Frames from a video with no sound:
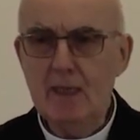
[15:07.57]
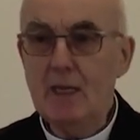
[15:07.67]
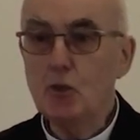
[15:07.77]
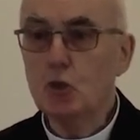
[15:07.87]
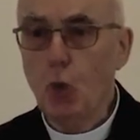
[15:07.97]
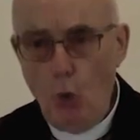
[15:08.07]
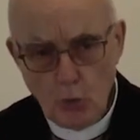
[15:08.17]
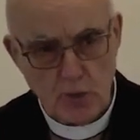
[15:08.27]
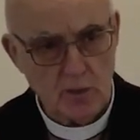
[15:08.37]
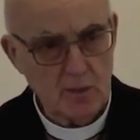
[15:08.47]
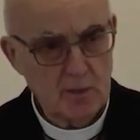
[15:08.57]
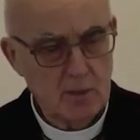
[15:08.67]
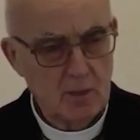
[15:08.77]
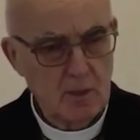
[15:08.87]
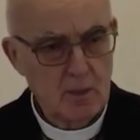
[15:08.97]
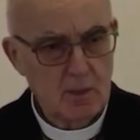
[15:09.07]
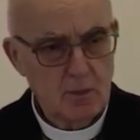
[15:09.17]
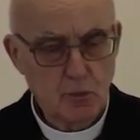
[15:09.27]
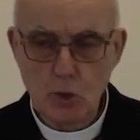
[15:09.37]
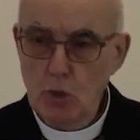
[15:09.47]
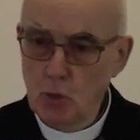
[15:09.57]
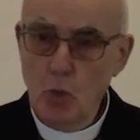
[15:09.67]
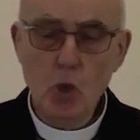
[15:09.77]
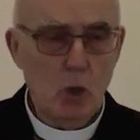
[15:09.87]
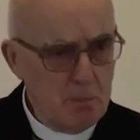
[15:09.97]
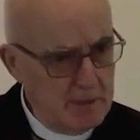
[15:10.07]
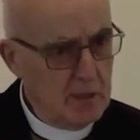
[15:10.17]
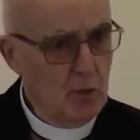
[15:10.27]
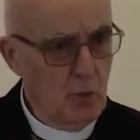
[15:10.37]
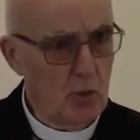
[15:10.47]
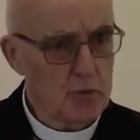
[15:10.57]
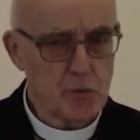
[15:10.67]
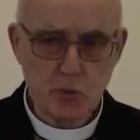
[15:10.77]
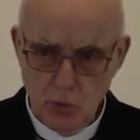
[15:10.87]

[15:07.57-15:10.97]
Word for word: In total, do you know how many laws